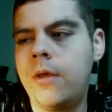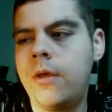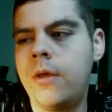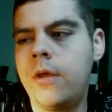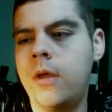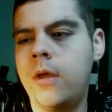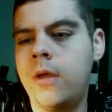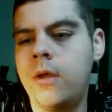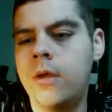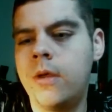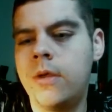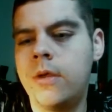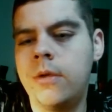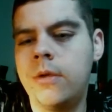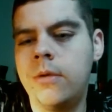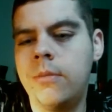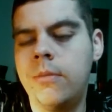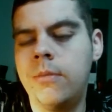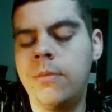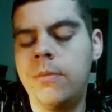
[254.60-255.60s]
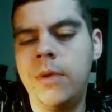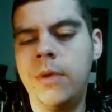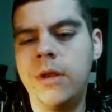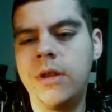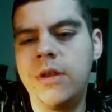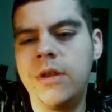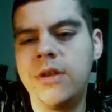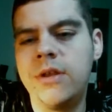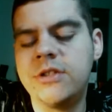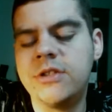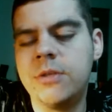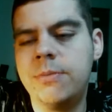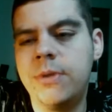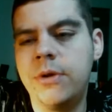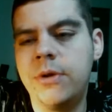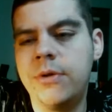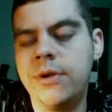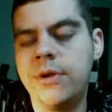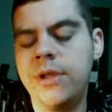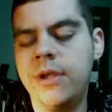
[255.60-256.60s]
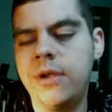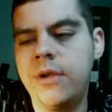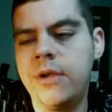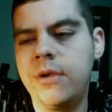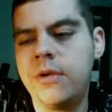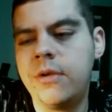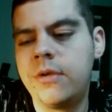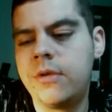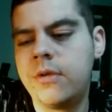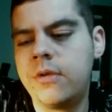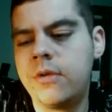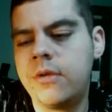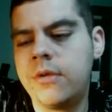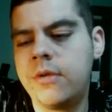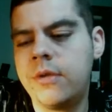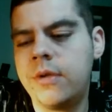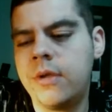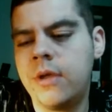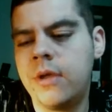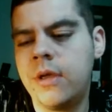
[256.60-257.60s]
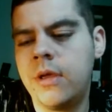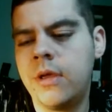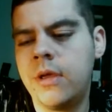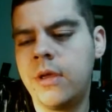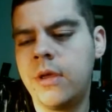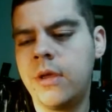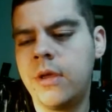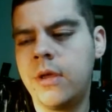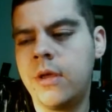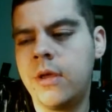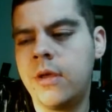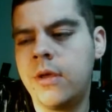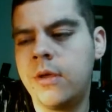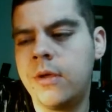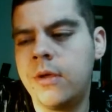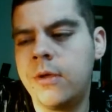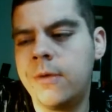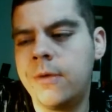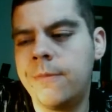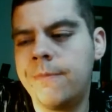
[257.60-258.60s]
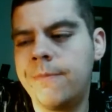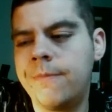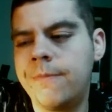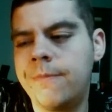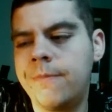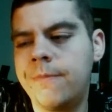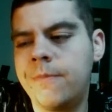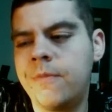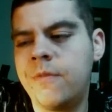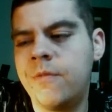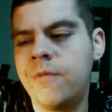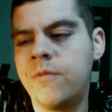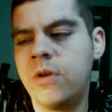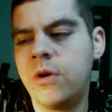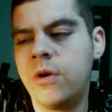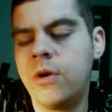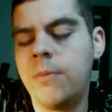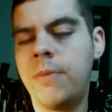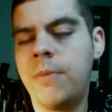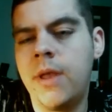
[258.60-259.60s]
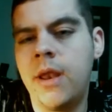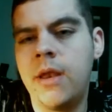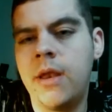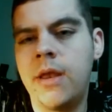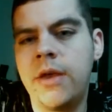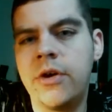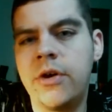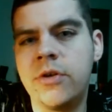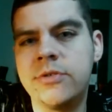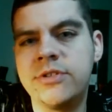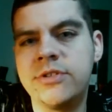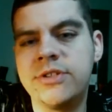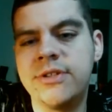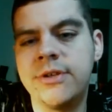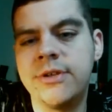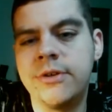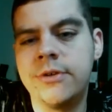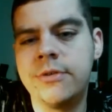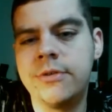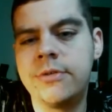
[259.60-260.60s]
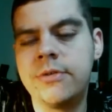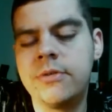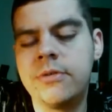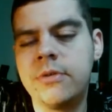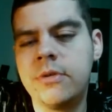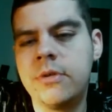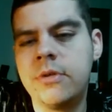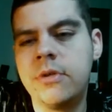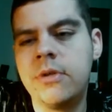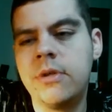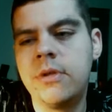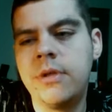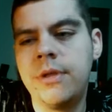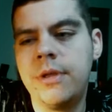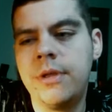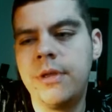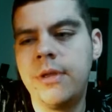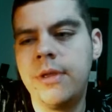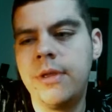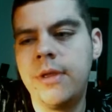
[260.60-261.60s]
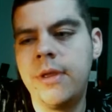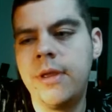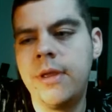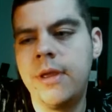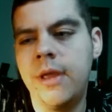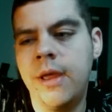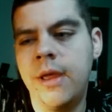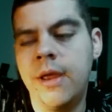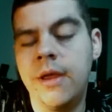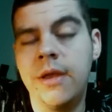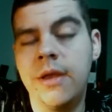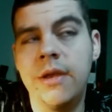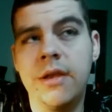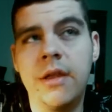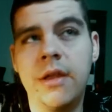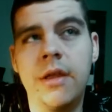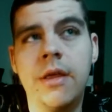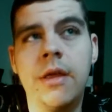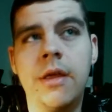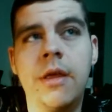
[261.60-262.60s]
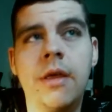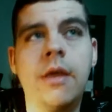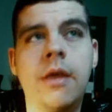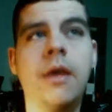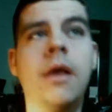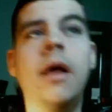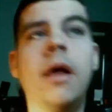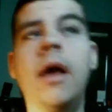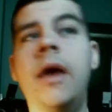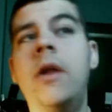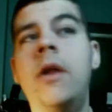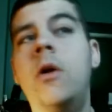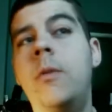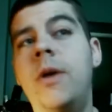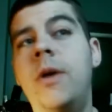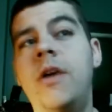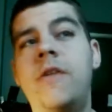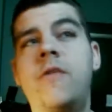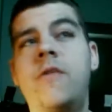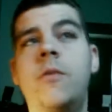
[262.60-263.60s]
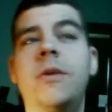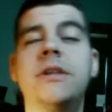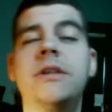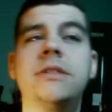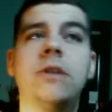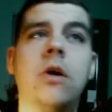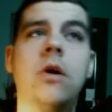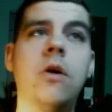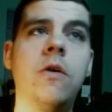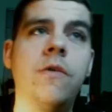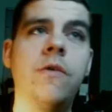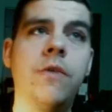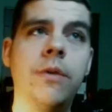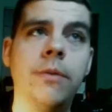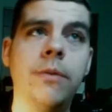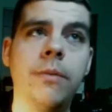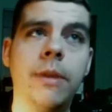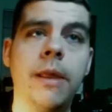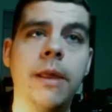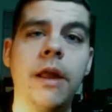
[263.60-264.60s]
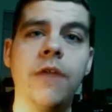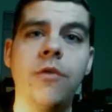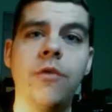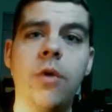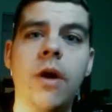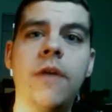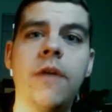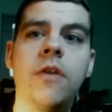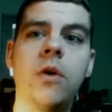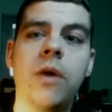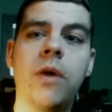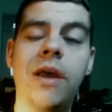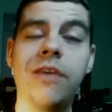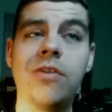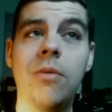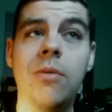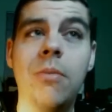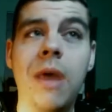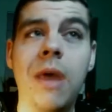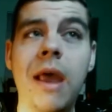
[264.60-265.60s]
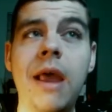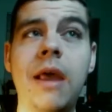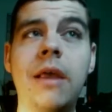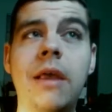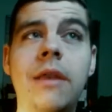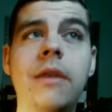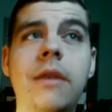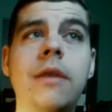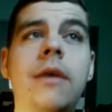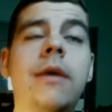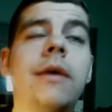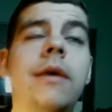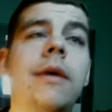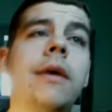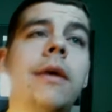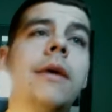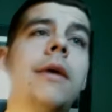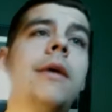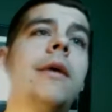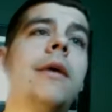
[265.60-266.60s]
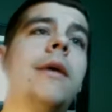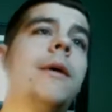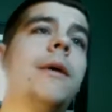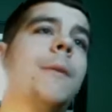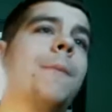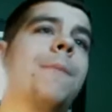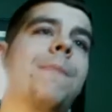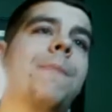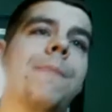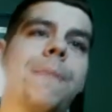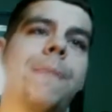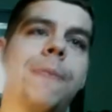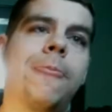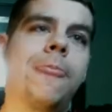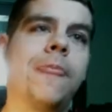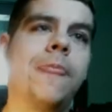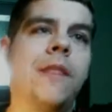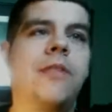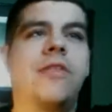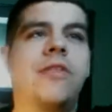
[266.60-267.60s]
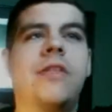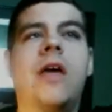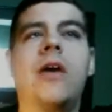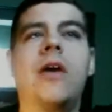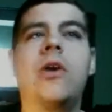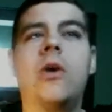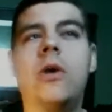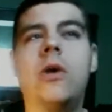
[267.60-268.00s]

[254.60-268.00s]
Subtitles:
and being on disability, I'm very dependent on her still. And I know for myself and a lot of you out there, as a man, it's not,